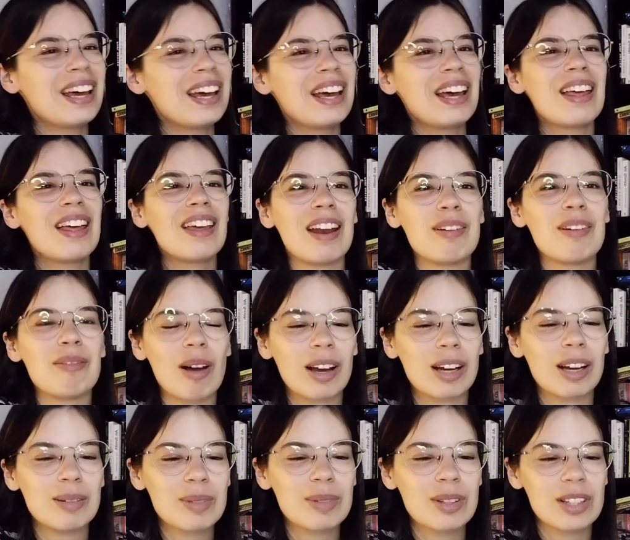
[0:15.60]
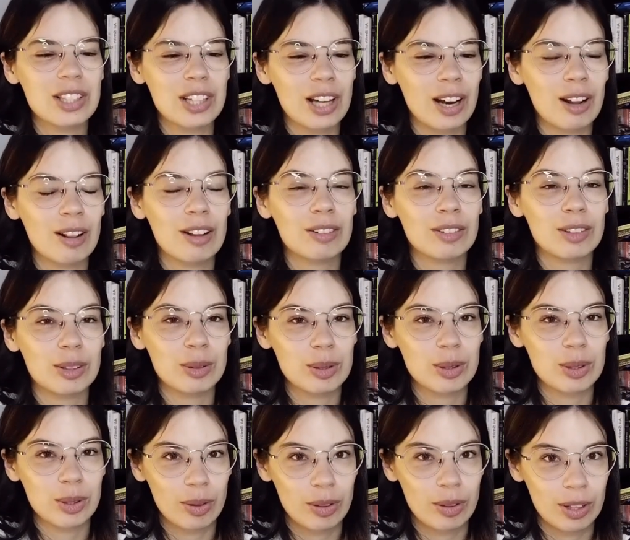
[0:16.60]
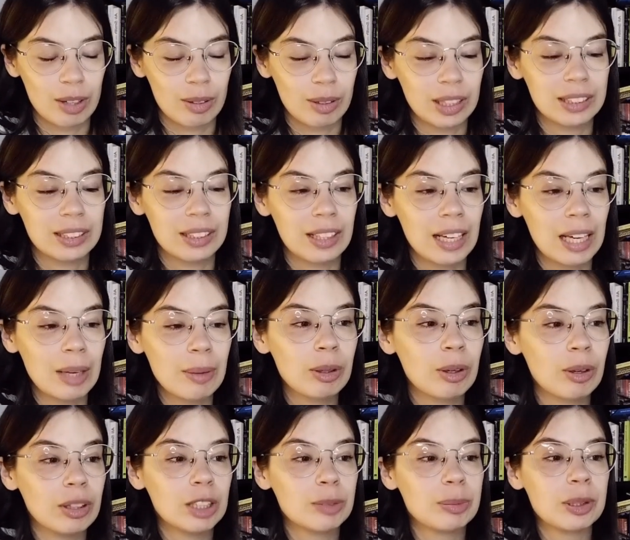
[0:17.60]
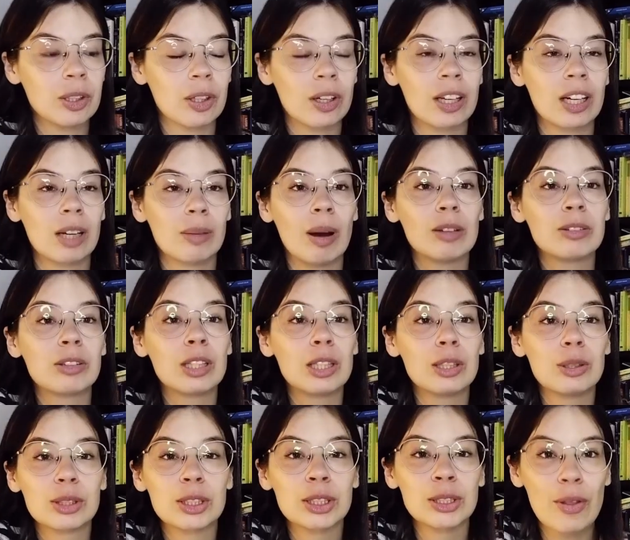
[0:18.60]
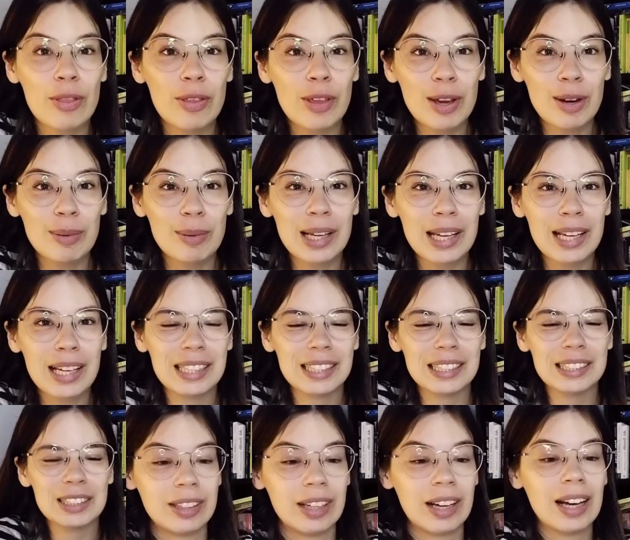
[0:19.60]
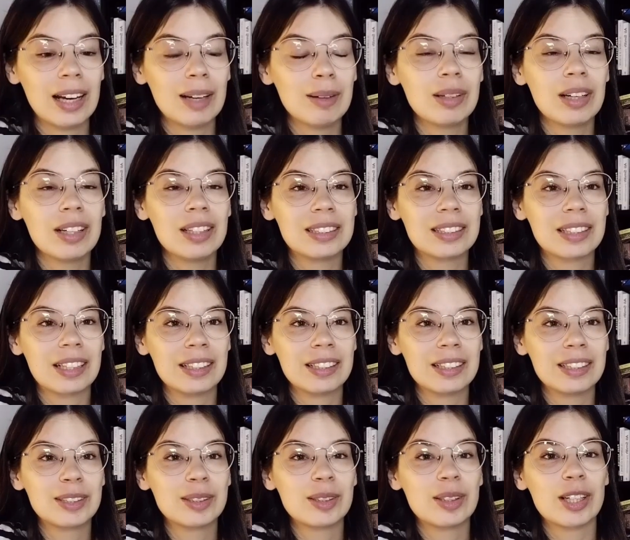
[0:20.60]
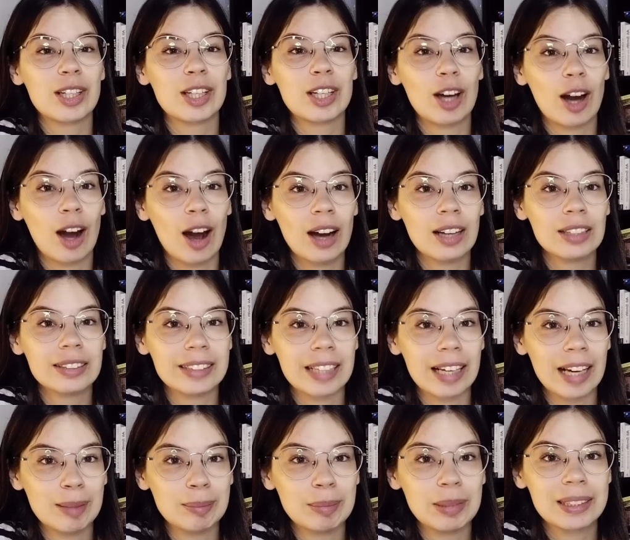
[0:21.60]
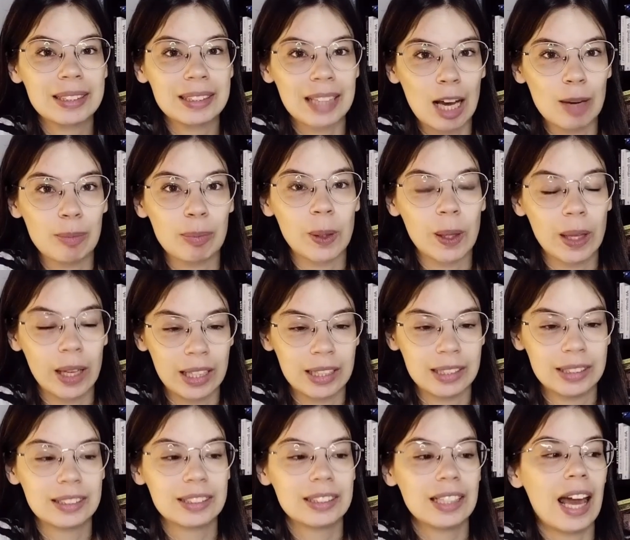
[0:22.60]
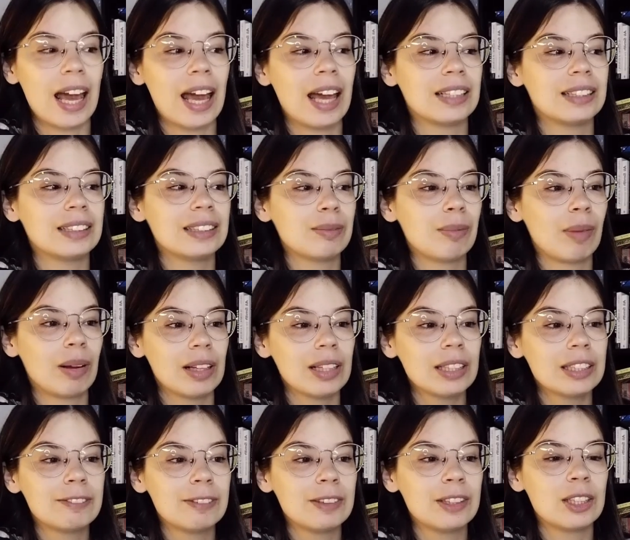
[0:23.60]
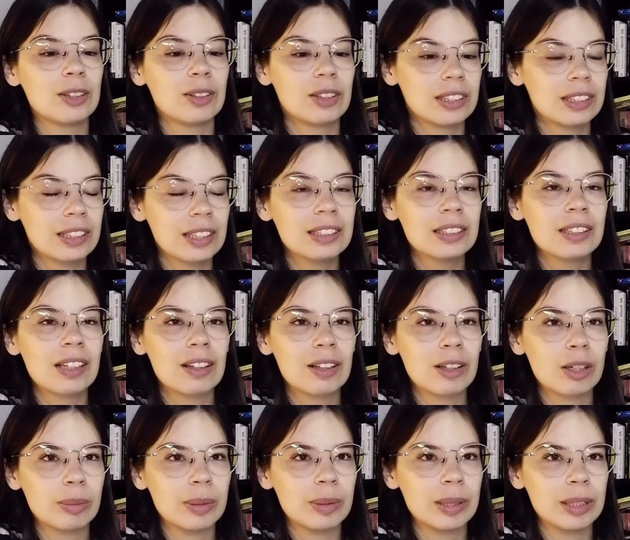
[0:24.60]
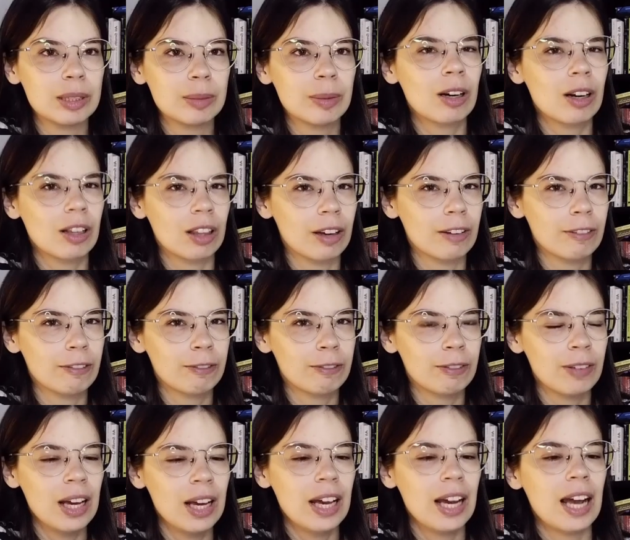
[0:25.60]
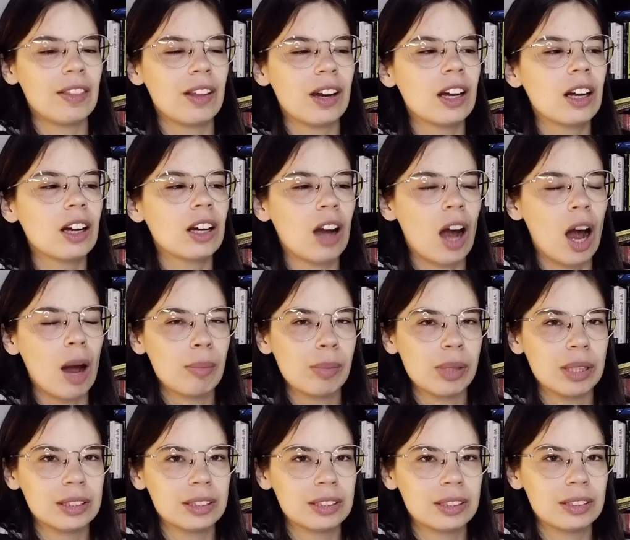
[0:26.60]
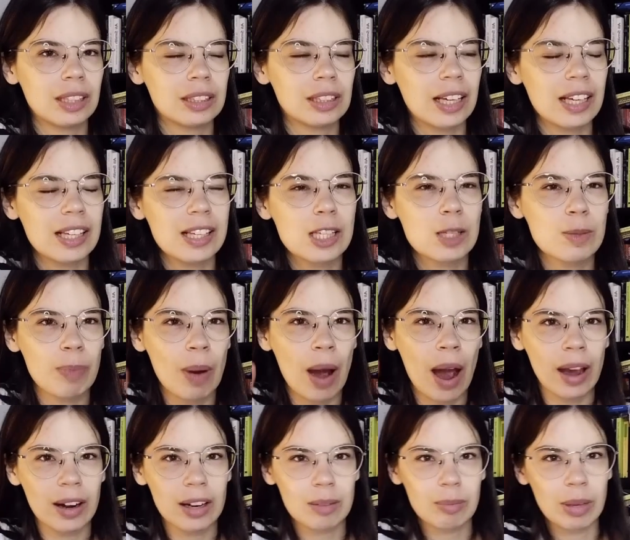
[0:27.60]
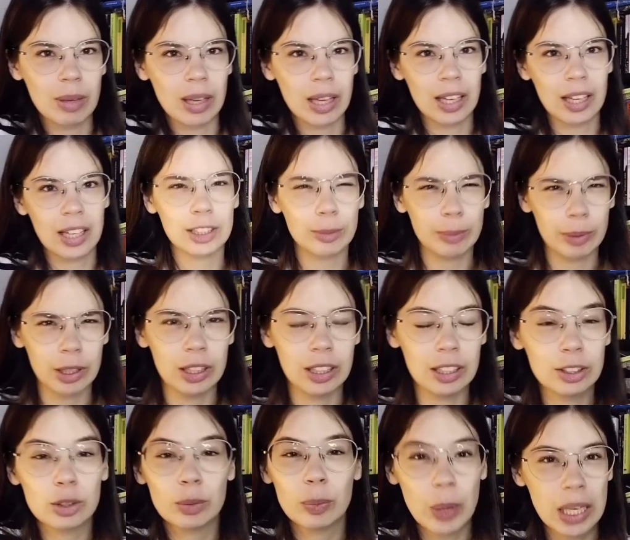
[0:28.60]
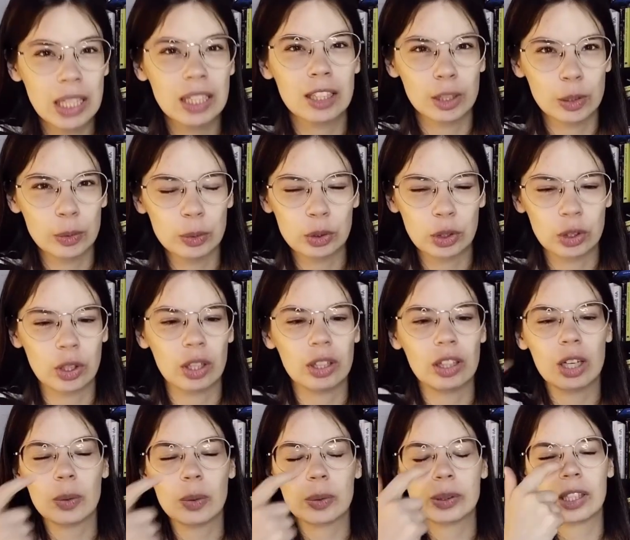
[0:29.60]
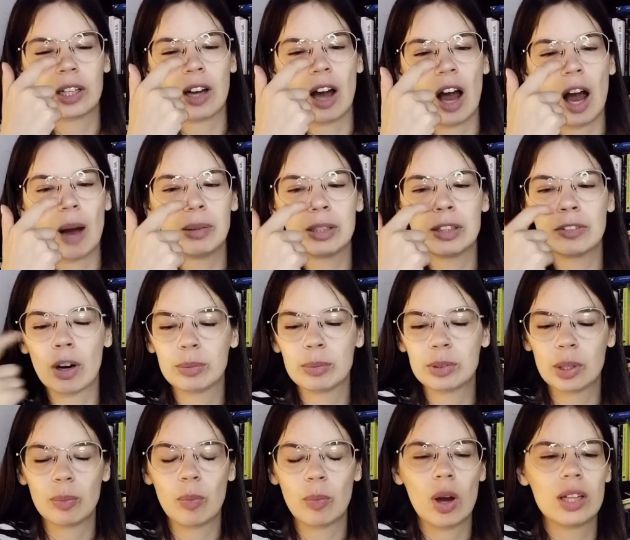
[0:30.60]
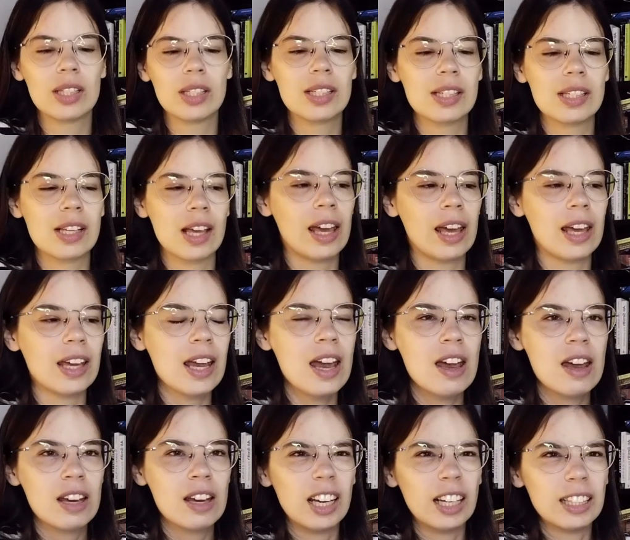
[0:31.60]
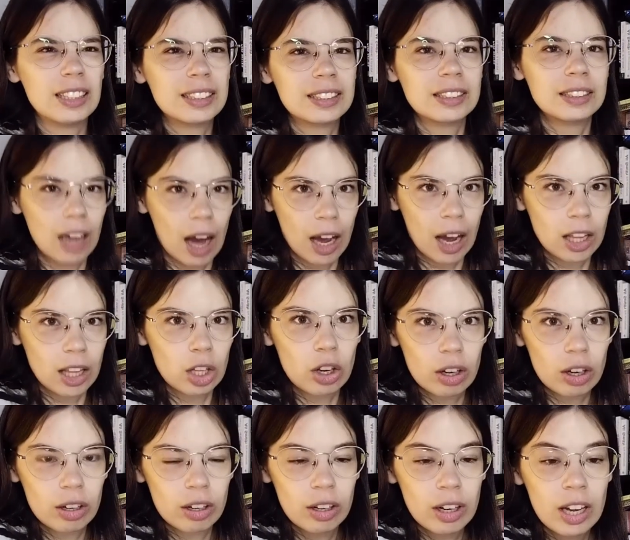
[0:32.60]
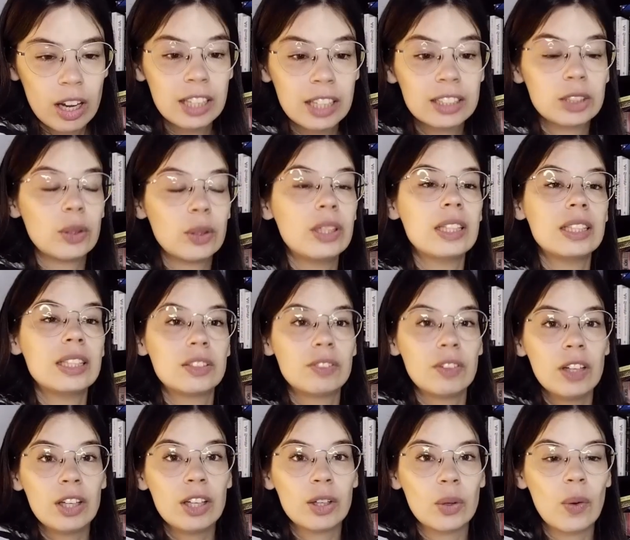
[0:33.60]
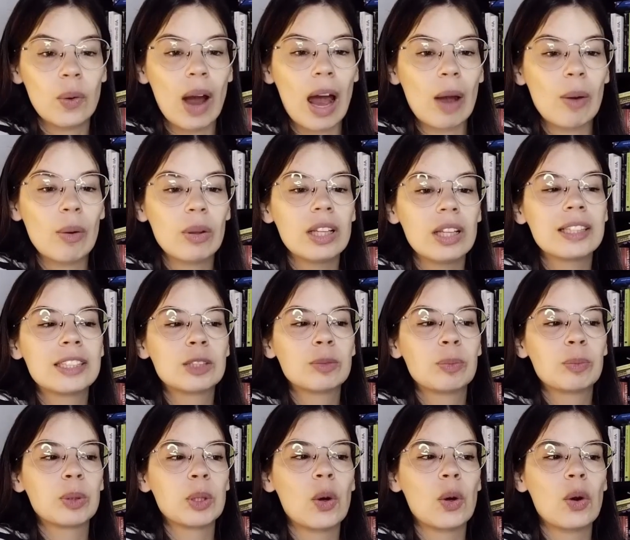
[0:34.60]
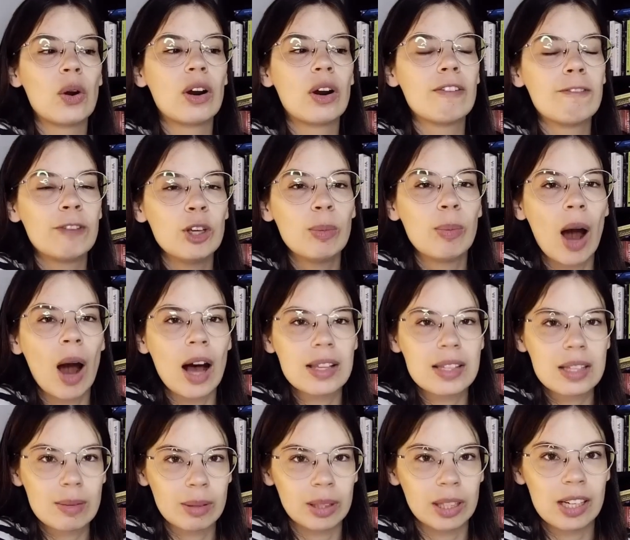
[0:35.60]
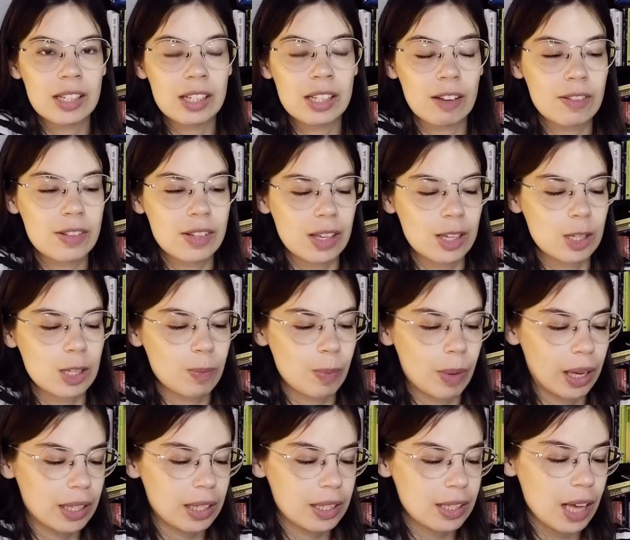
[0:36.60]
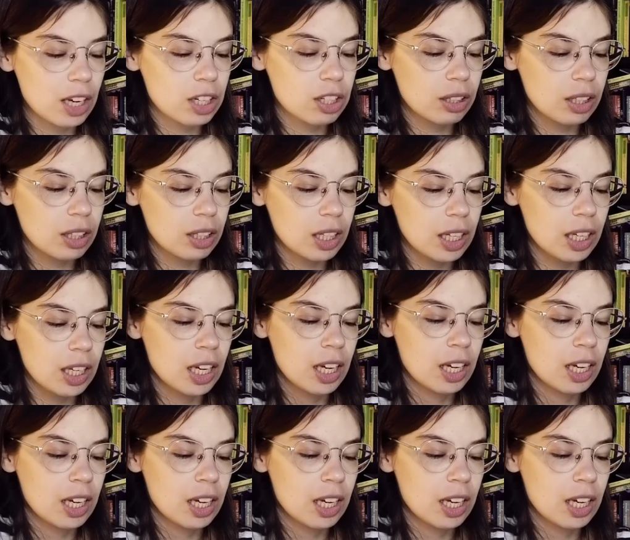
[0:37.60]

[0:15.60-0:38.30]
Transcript: And welcome to the channel of Delusional Theories. Today we're going to be talking about delusional theories. I want to discuss who the goddamn disciple is. And in my last video I discussed it a little bit, but not enough. And then I got a comment that inspired me into being delusional. And it was a comment from someone saying, it's Tyler. So in this video I will explore a few possibilities of suspects. Actually,